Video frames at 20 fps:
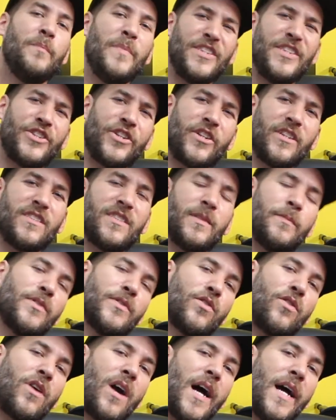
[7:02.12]
Be sure to
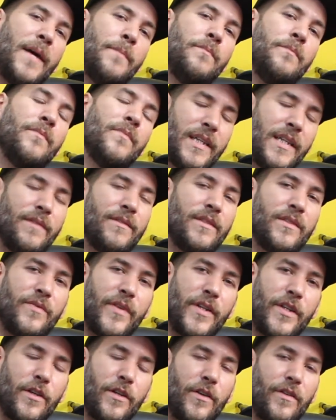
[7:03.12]
subscribe, give this
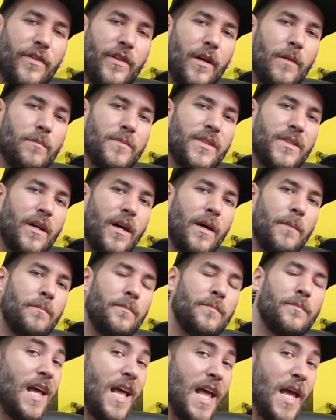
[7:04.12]
video a thumbs up,
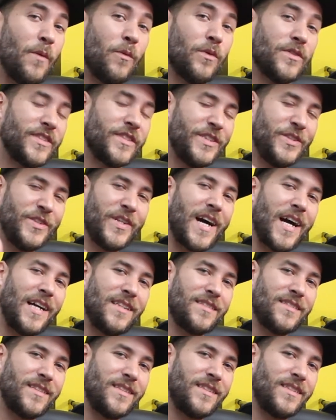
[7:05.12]
and we'll see you
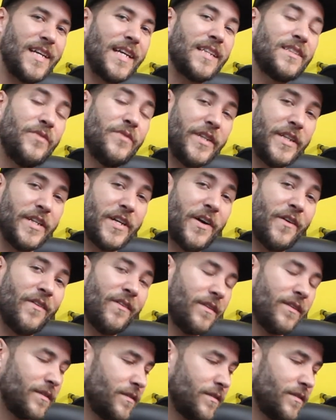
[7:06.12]
guys in the next video.